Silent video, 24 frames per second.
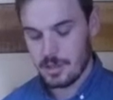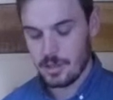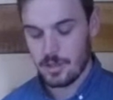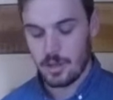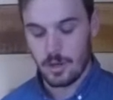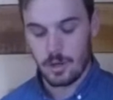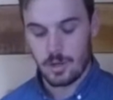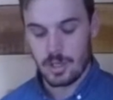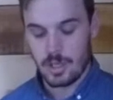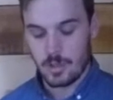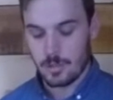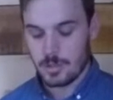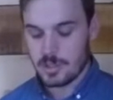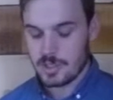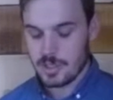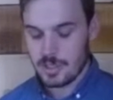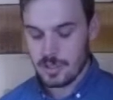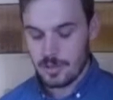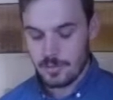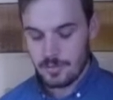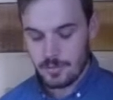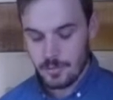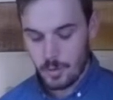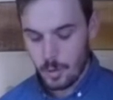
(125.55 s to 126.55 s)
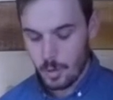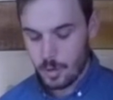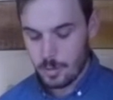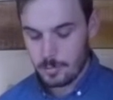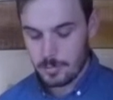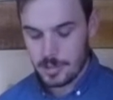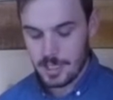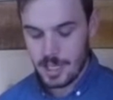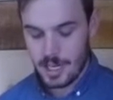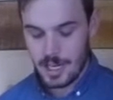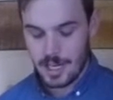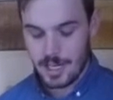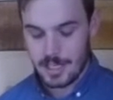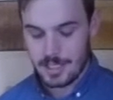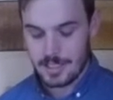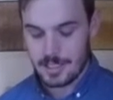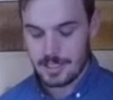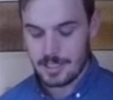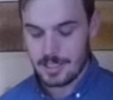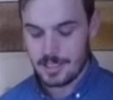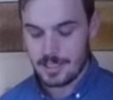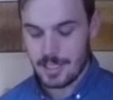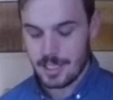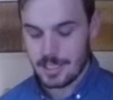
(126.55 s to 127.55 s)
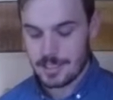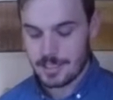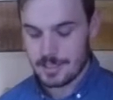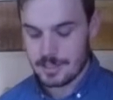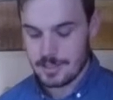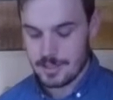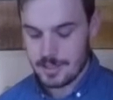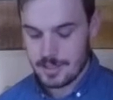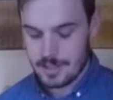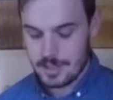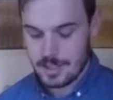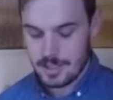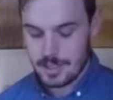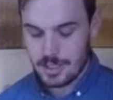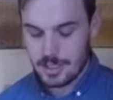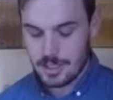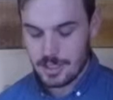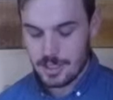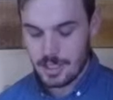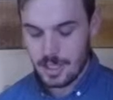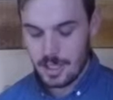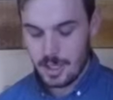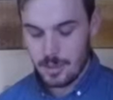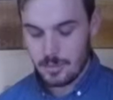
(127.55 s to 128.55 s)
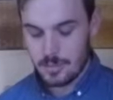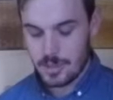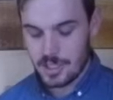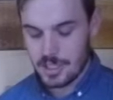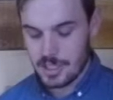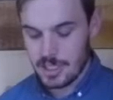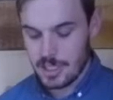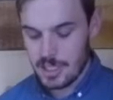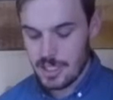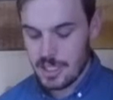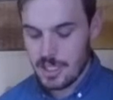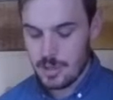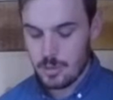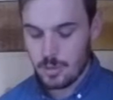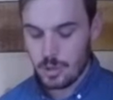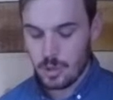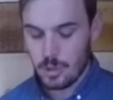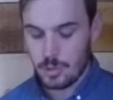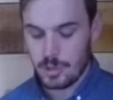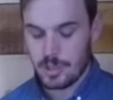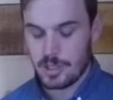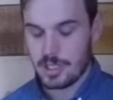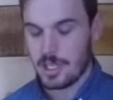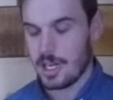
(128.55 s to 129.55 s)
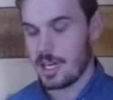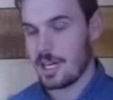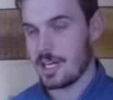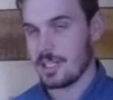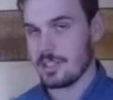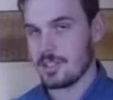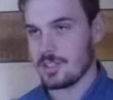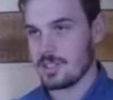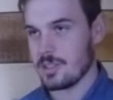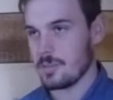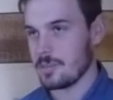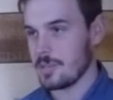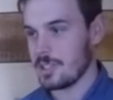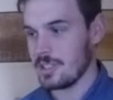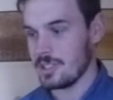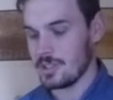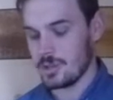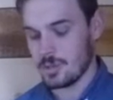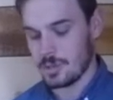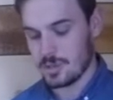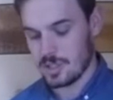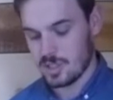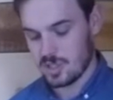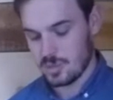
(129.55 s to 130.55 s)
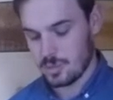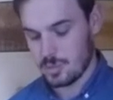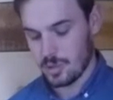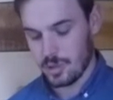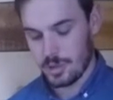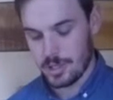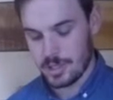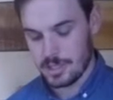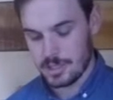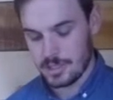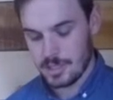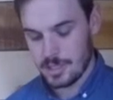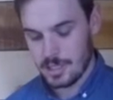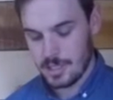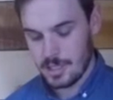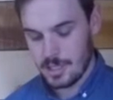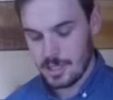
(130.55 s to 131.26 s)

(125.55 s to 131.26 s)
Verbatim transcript: Though he was in the form God, he did not consider being equal with God something to exploit,